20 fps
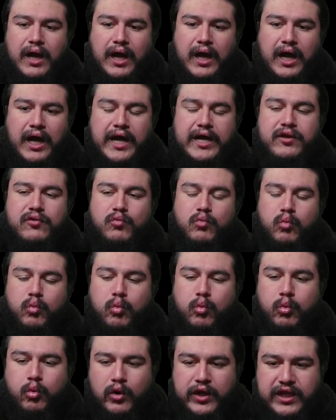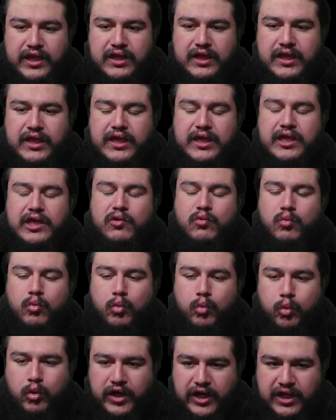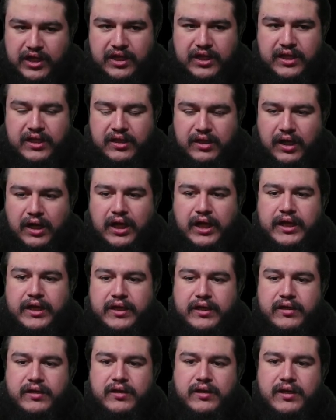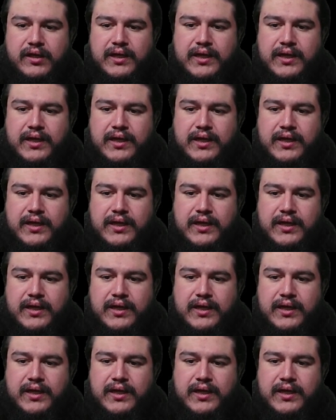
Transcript: I really, really like